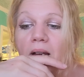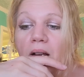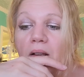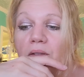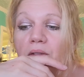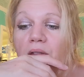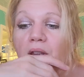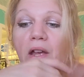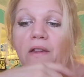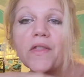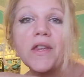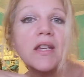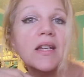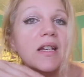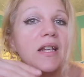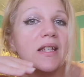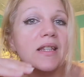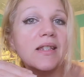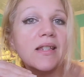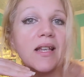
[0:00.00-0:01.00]
Nothing
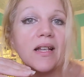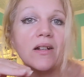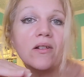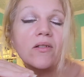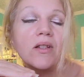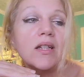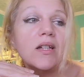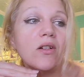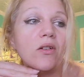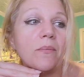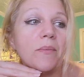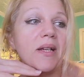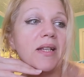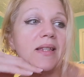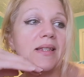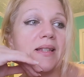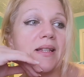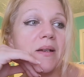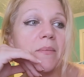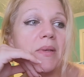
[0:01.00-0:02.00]
is settling on my
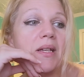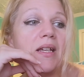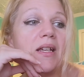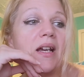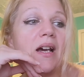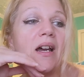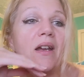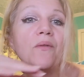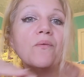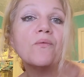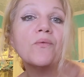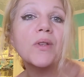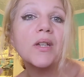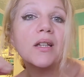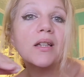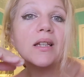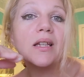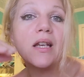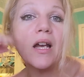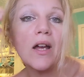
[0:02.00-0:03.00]
stomach. I
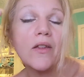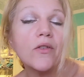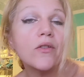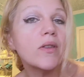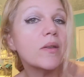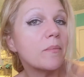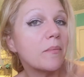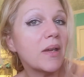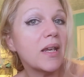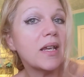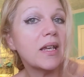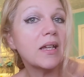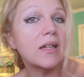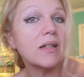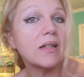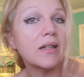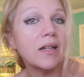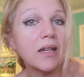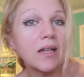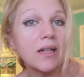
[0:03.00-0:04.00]
really, other than bacon
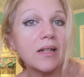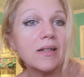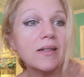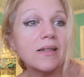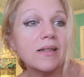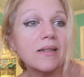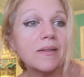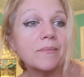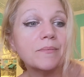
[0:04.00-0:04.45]
and eggs.